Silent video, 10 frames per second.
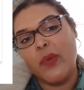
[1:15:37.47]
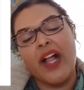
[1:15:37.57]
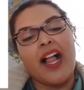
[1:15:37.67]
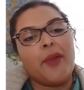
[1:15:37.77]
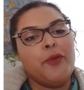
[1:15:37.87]

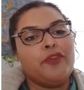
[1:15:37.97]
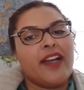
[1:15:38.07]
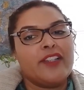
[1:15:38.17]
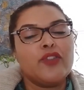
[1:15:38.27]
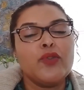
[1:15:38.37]
We'll help you
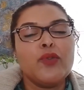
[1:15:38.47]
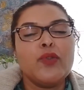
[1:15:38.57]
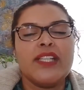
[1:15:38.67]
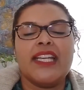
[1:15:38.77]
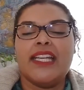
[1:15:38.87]
find
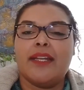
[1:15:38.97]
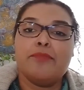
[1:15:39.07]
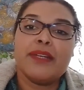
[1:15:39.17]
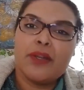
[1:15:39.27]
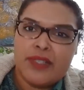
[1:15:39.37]
tools and
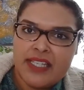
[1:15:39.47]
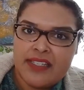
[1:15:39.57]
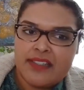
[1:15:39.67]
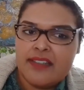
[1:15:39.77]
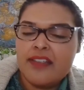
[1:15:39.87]
create
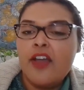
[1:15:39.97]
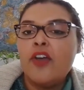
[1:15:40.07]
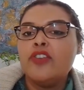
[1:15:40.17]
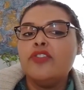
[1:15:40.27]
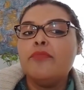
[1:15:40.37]
processes
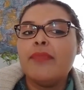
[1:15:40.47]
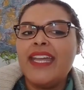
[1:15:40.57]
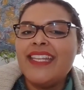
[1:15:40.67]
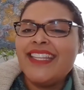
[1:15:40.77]
to make